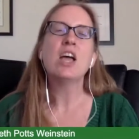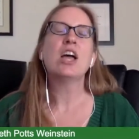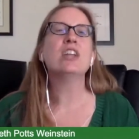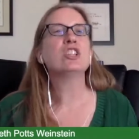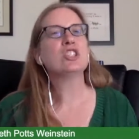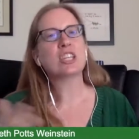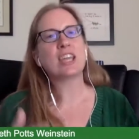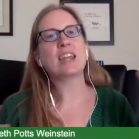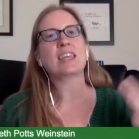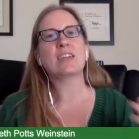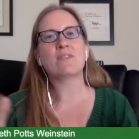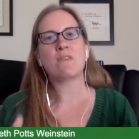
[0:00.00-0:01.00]
And just to kind
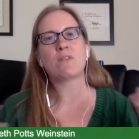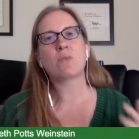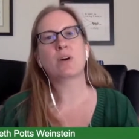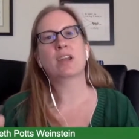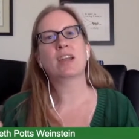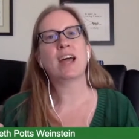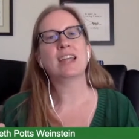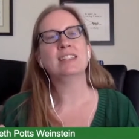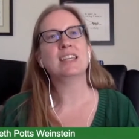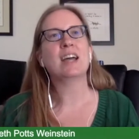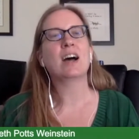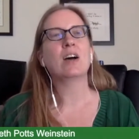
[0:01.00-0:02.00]
of give everyone an
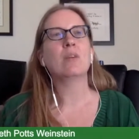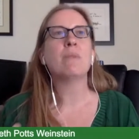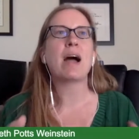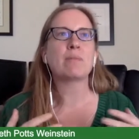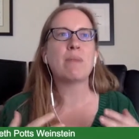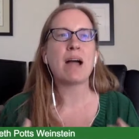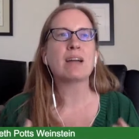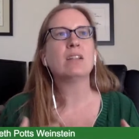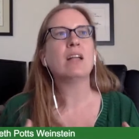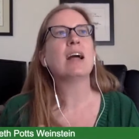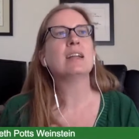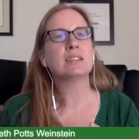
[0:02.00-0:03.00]
idea, my
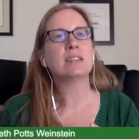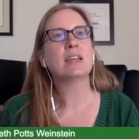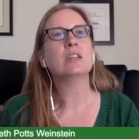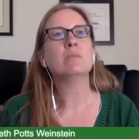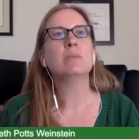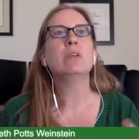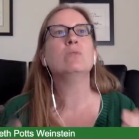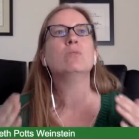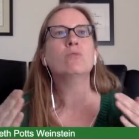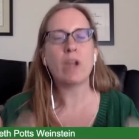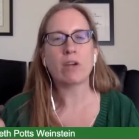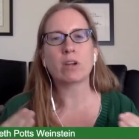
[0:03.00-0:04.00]
clients tend to be
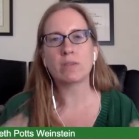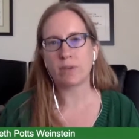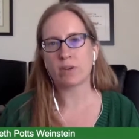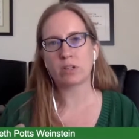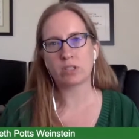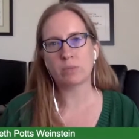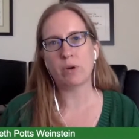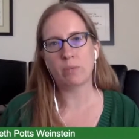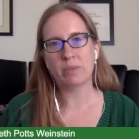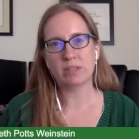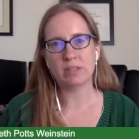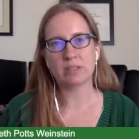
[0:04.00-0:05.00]
very, very small
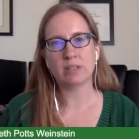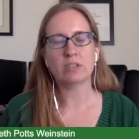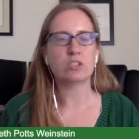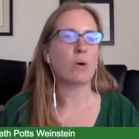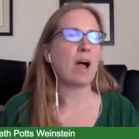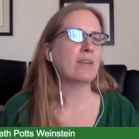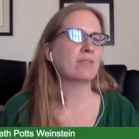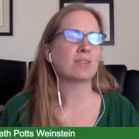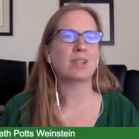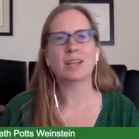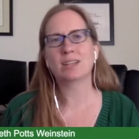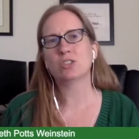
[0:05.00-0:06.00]
businesses. So I have
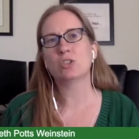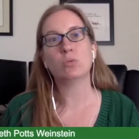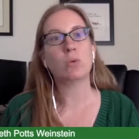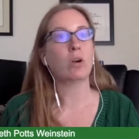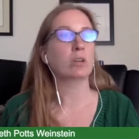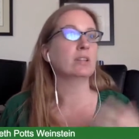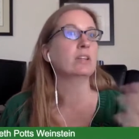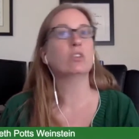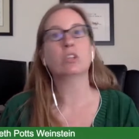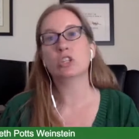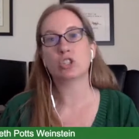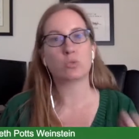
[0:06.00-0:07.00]
clients who are
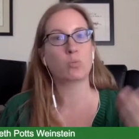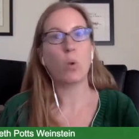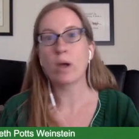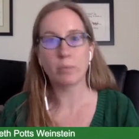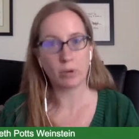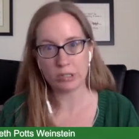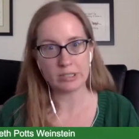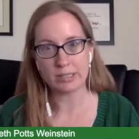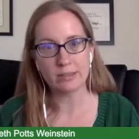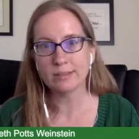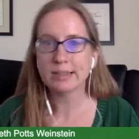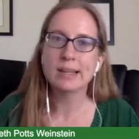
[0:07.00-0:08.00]
literally just one person.